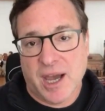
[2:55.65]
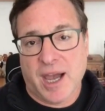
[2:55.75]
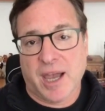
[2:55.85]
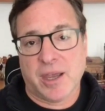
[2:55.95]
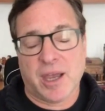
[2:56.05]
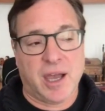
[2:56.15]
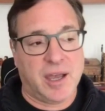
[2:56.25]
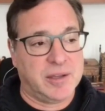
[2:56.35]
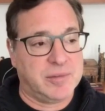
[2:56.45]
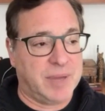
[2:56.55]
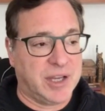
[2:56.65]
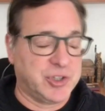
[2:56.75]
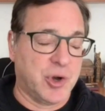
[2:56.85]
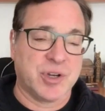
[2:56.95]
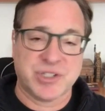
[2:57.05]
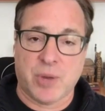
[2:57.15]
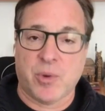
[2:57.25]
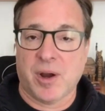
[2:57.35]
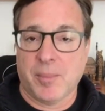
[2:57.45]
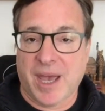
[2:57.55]
My joke is I
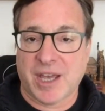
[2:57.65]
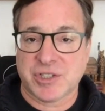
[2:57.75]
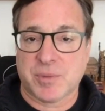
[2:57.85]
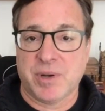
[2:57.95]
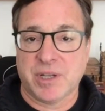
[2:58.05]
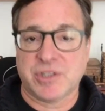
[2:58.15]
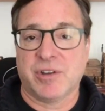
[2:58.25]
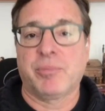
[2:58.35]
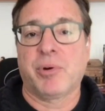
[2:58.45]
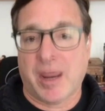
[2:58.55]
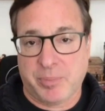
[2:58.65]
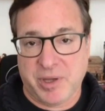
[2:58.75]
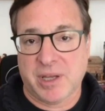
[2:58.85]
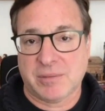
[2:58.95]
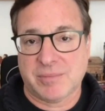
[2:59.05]
wear a mask, but it's a Brad Pitt.